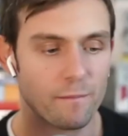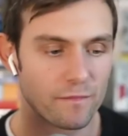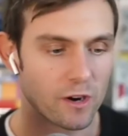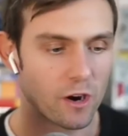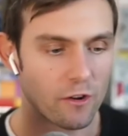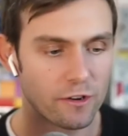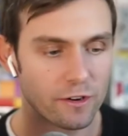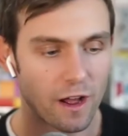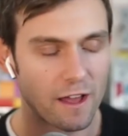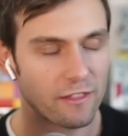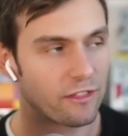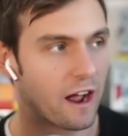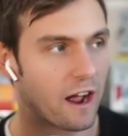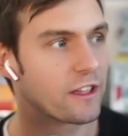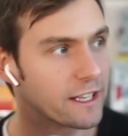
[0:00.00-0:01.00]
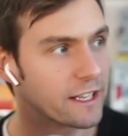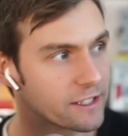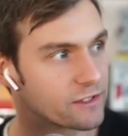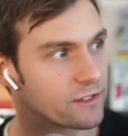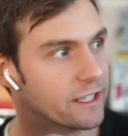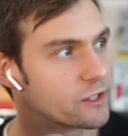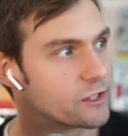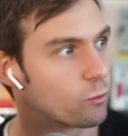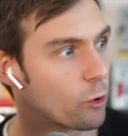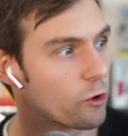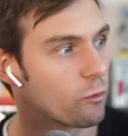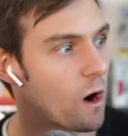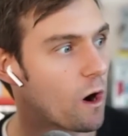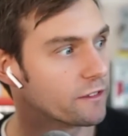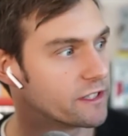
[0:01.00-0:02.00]
are there I, I think it's it's
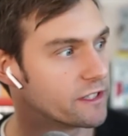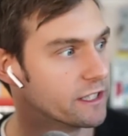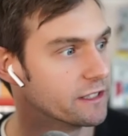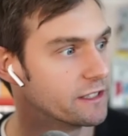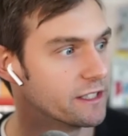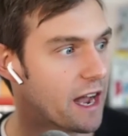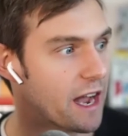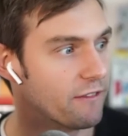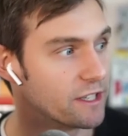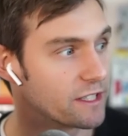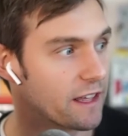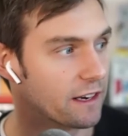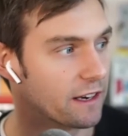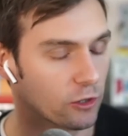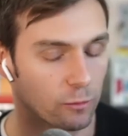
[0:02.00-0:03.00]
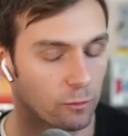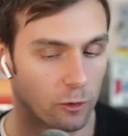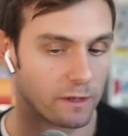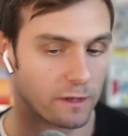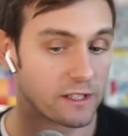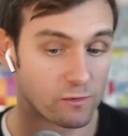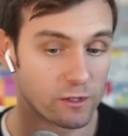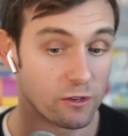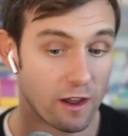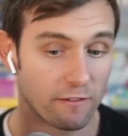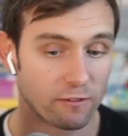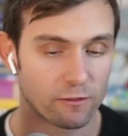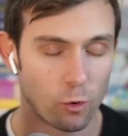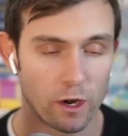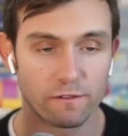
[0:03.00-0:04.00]
worthwhile to to dive into that a little more because we do
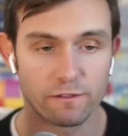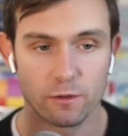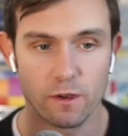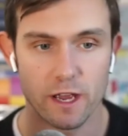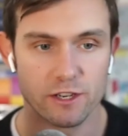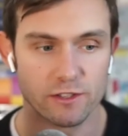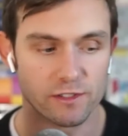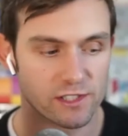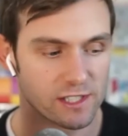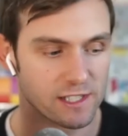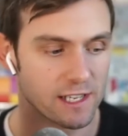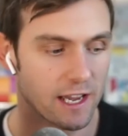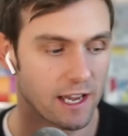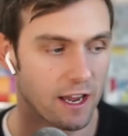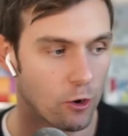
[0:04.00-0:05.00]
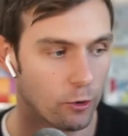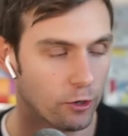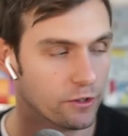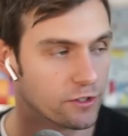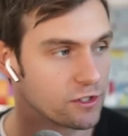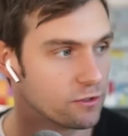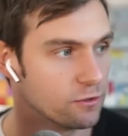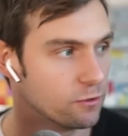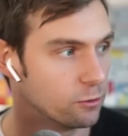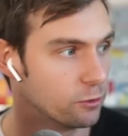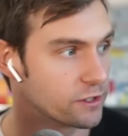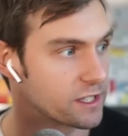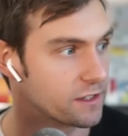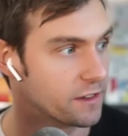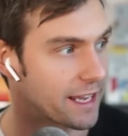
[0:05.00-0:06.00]
have quite a few agency uh, owners who who
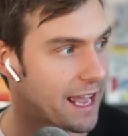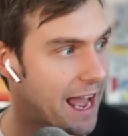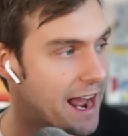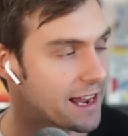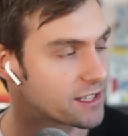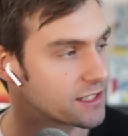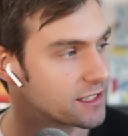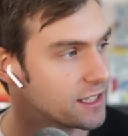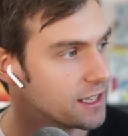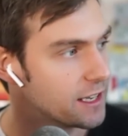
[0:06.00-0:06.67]
listen to the cast.